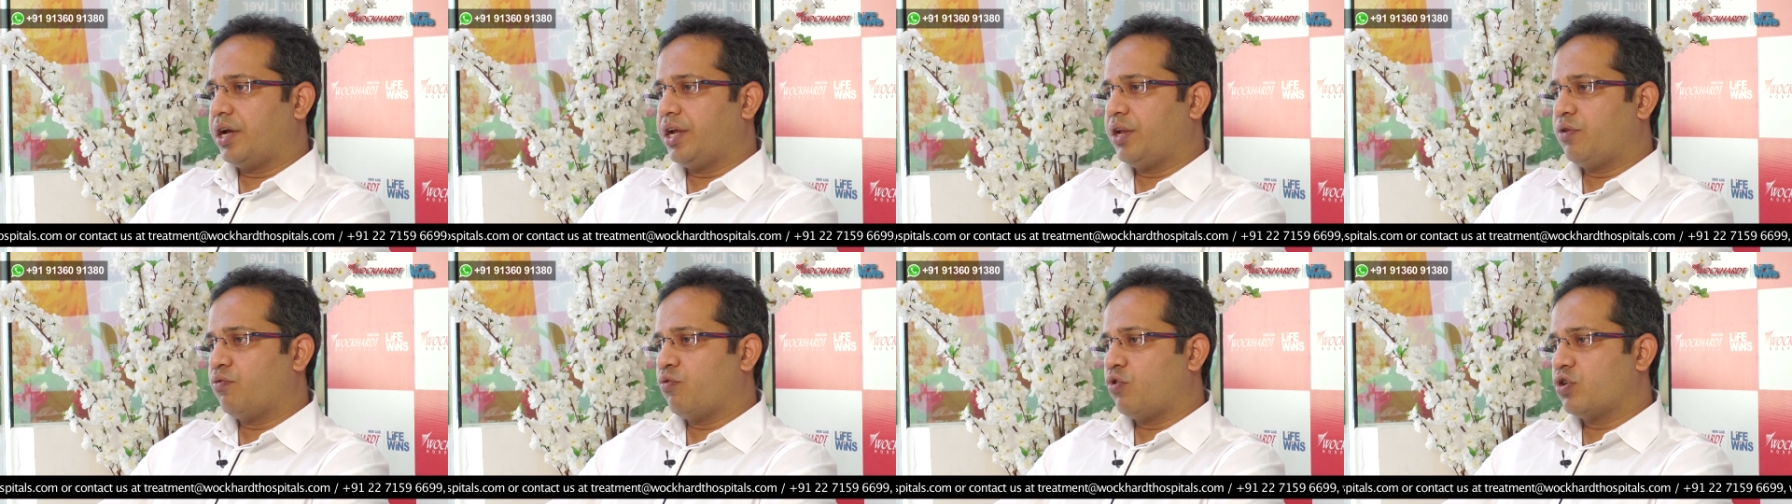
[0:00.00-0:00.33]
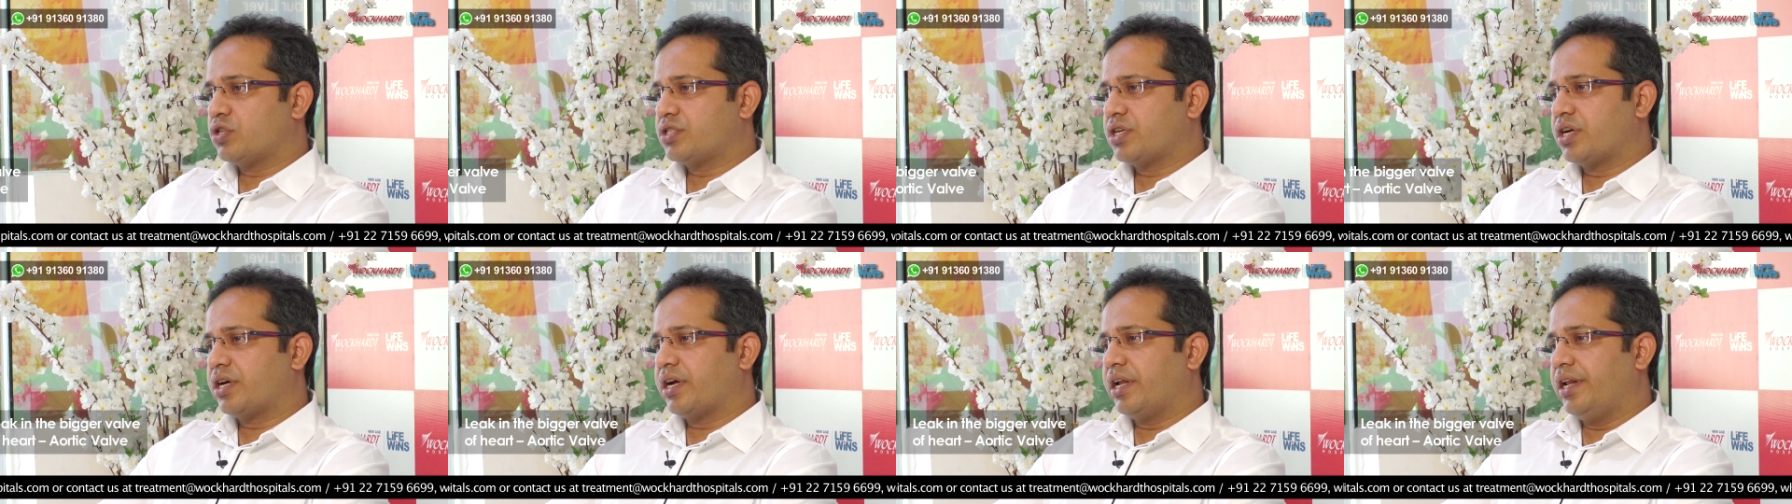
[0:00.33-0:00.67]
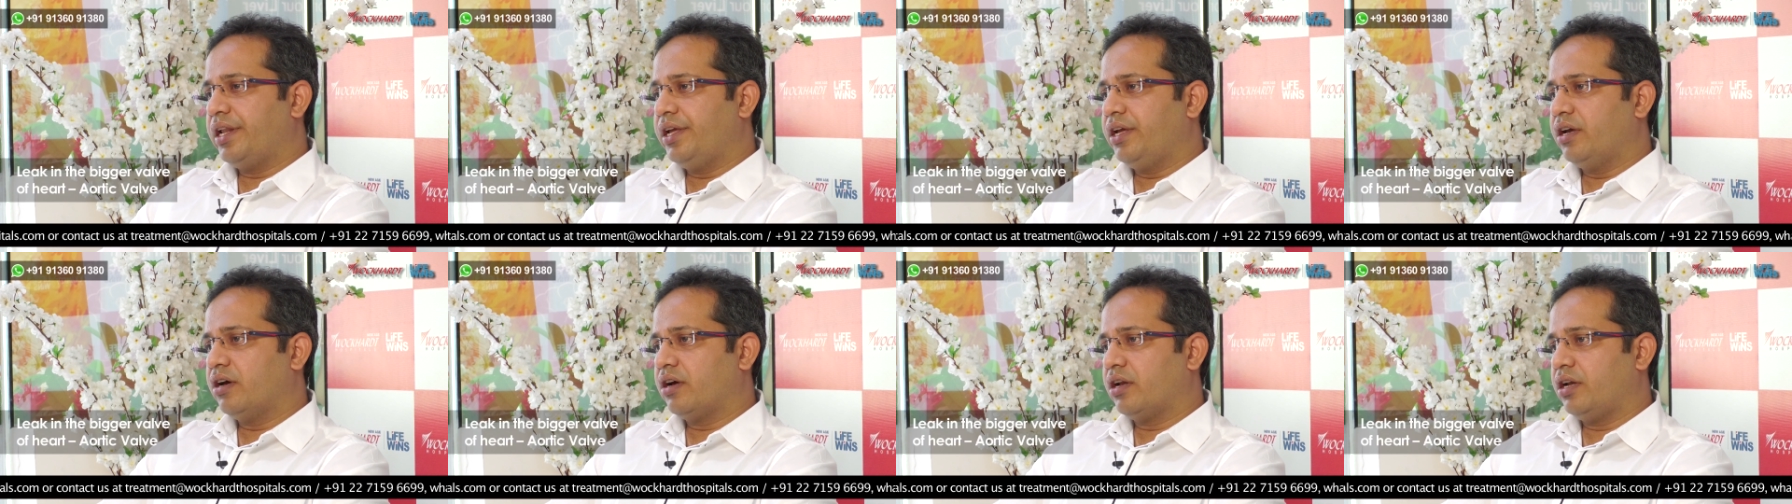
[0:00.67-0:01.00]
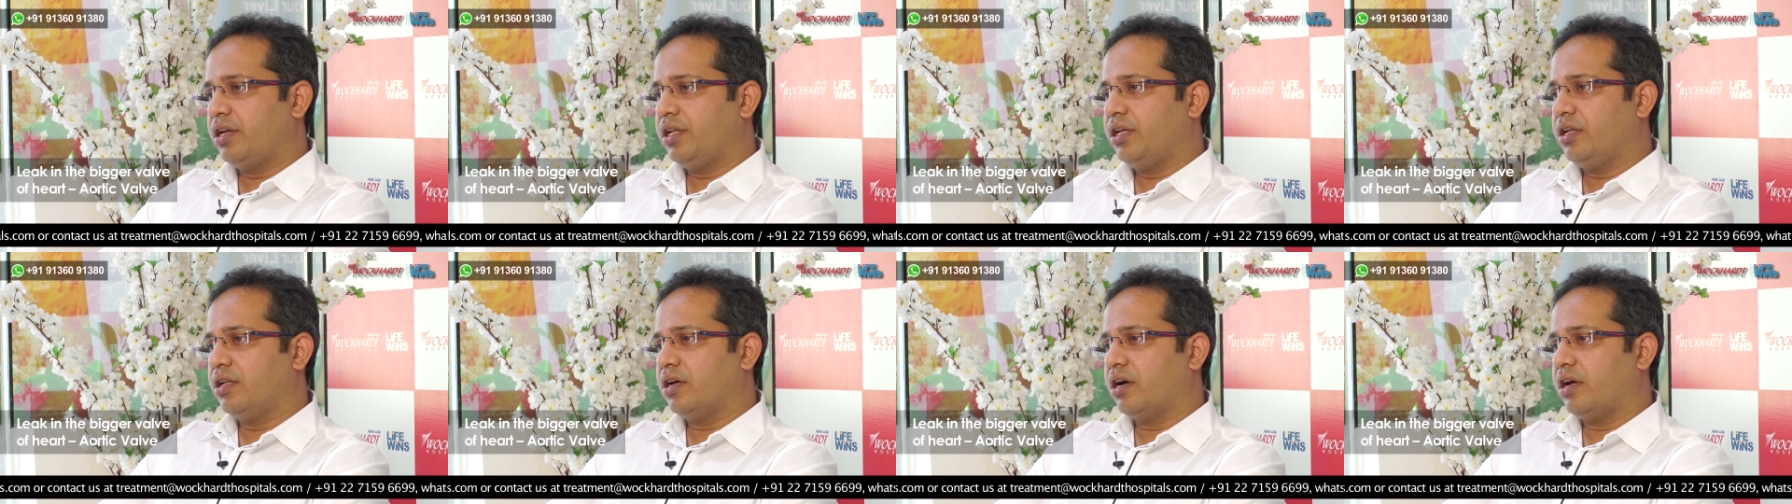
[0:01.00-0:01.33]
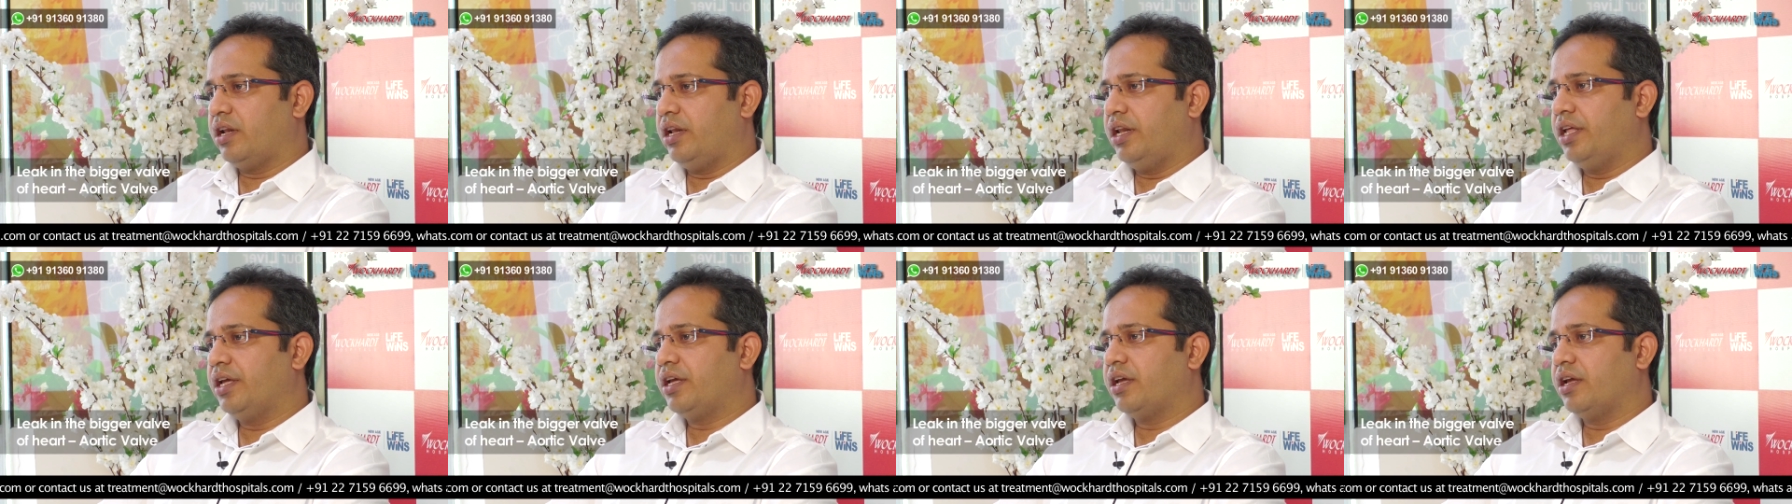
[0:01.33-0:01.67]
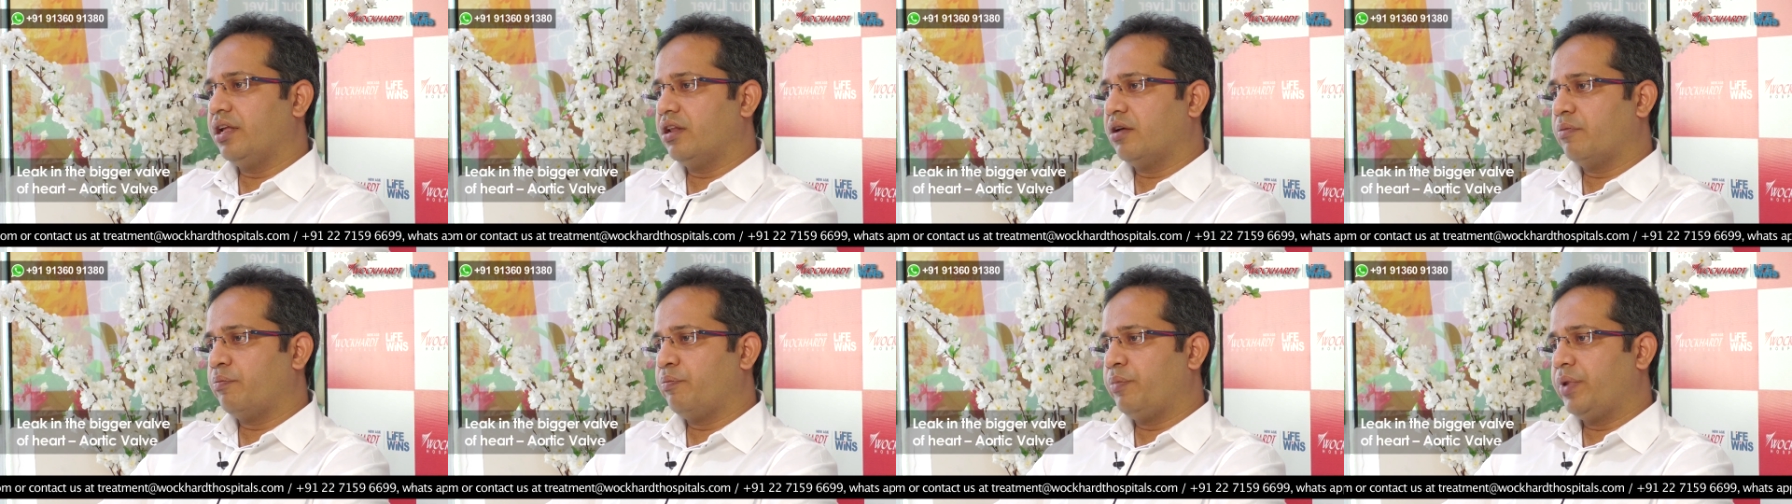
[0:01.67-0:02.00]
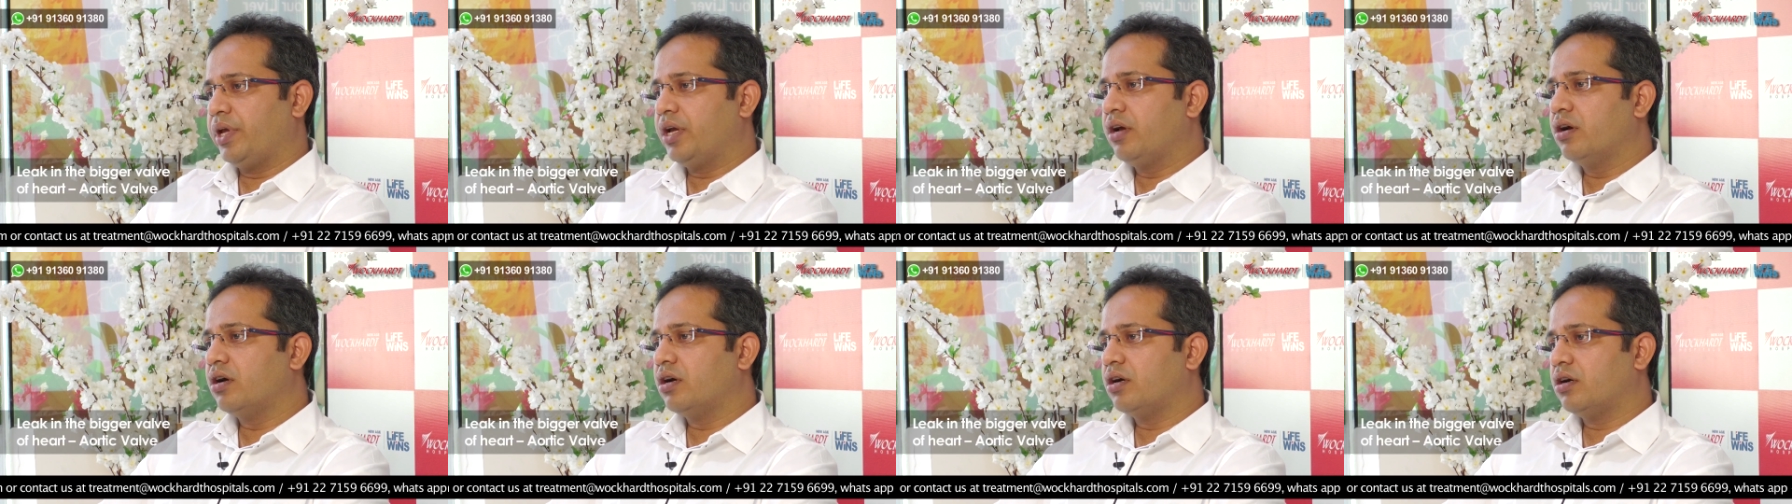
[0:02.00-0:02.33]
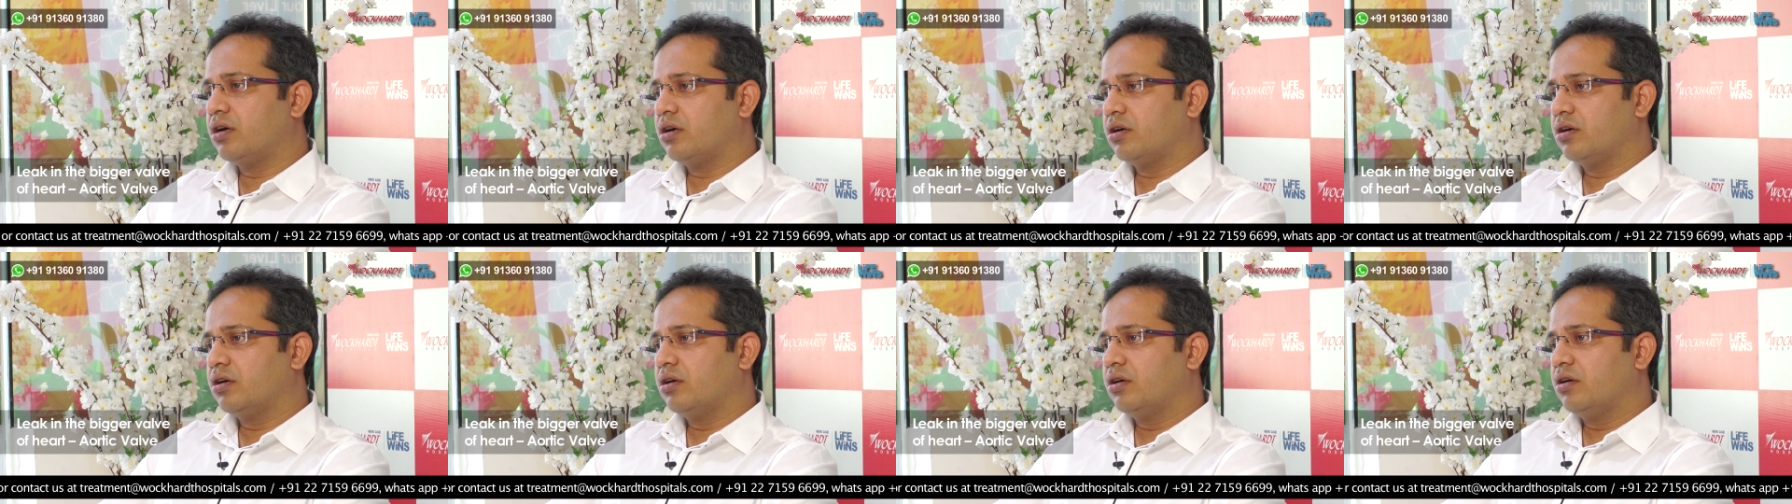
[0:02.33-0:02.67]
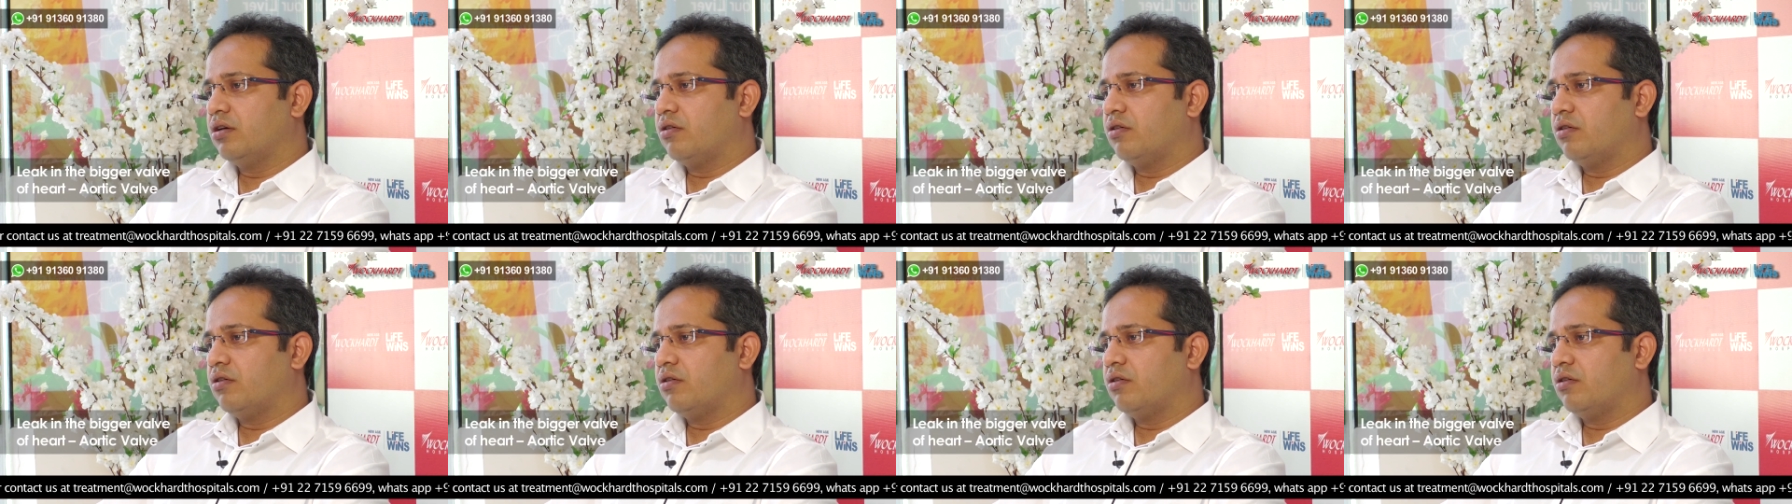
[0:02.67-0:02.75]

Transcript: it was clearly a leak in a bigger